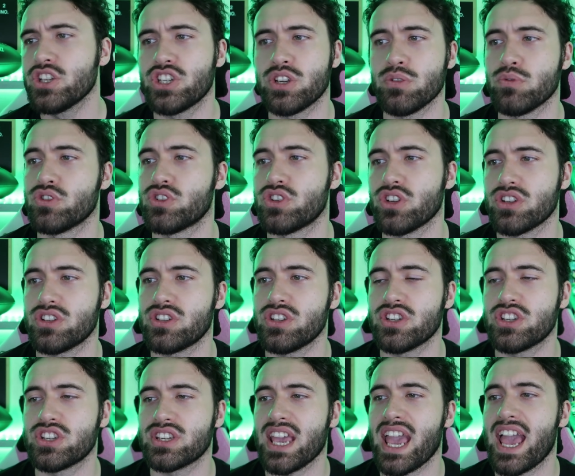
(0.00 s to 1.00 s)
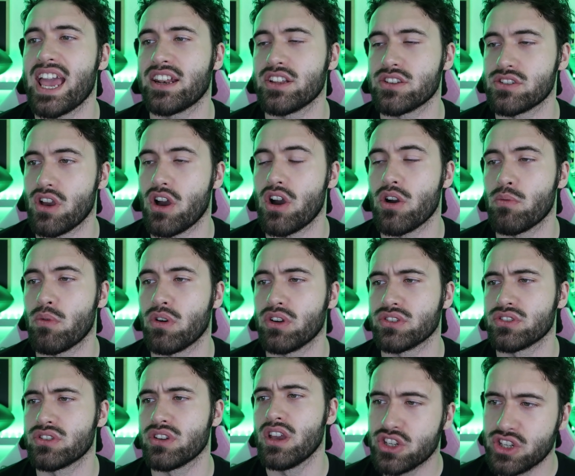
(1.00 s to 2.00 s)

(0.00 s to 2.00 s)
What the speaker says: She was just as scared as I was.